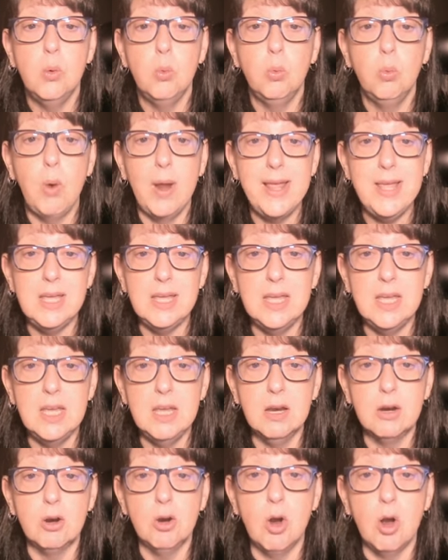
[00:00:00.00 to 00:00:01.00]
Right
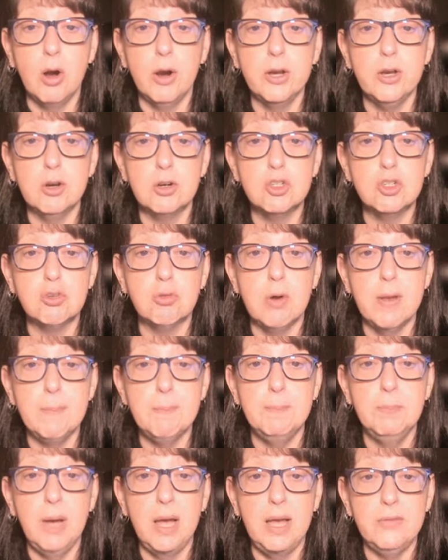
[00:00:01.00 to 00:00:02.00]
here are your
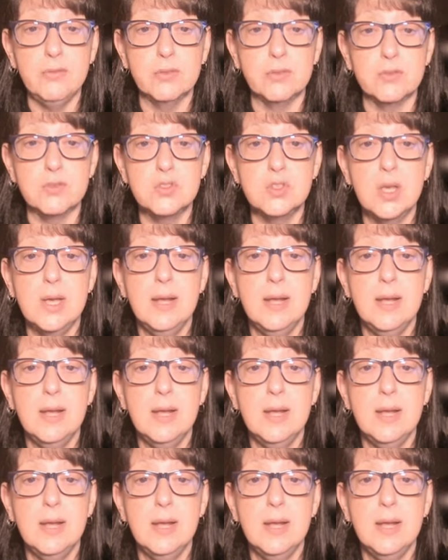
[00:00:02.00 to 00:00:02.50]
trim buttons.